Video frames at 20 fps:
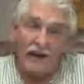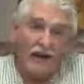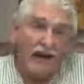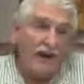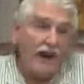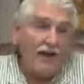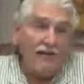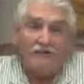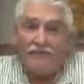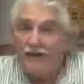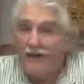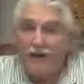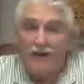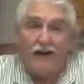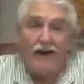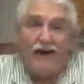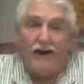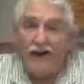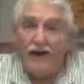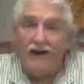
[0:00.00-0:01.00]
have
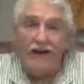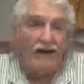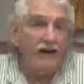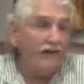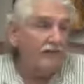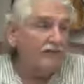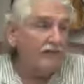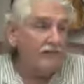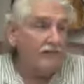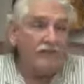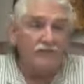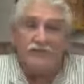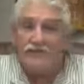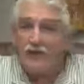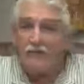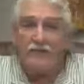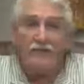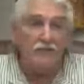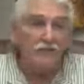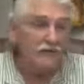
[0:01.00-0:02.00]
uh, uh
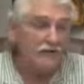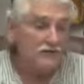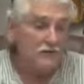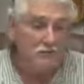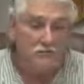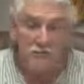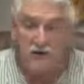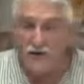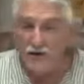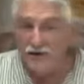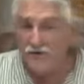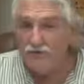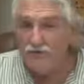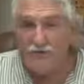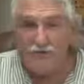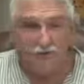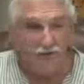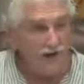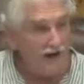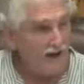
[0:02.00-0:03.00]
some of the most
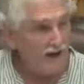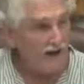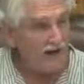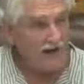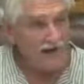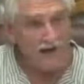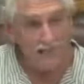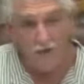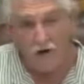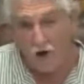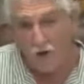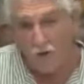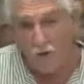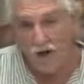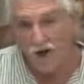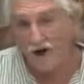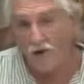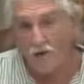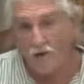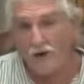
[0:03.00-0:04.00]
beautiful and, and
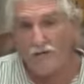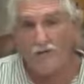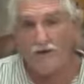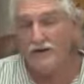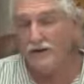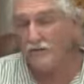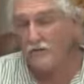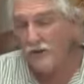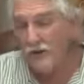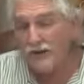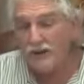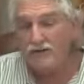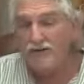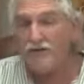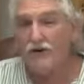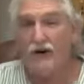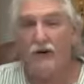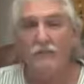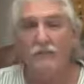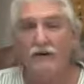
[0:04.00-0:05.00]
aware women to pick
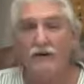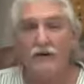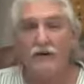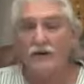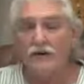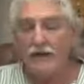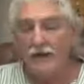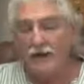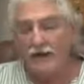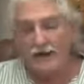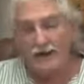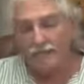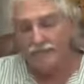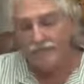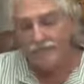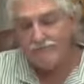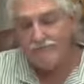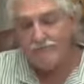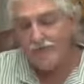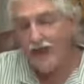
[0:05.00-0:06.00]
from. Uh,
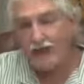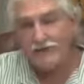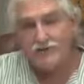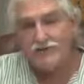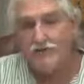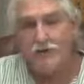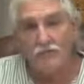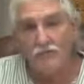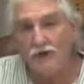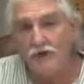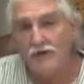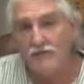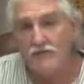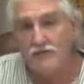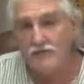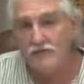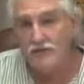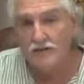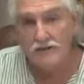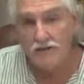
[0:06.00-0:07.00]
not so
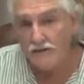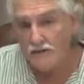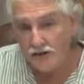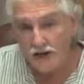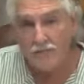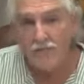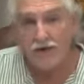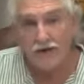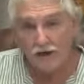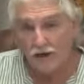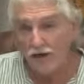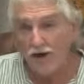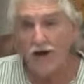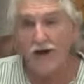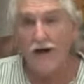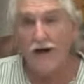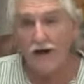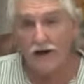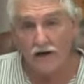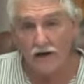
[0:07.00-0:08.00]
much coming
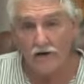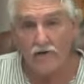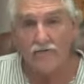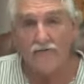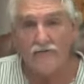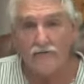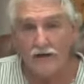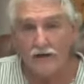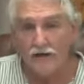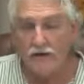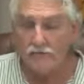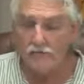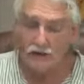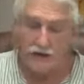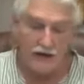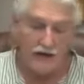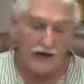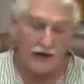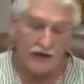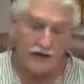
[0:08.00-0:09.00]
along here. When
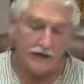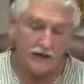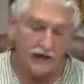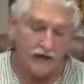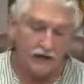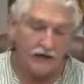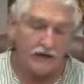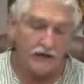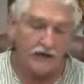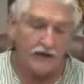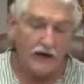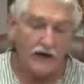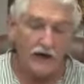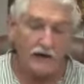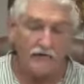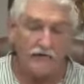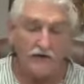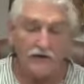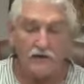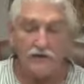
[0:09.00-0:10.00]
I got into
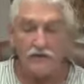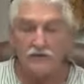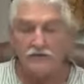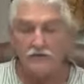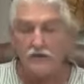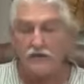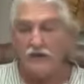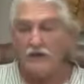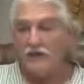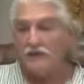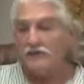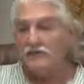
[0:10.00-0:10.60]
Eckankar, there was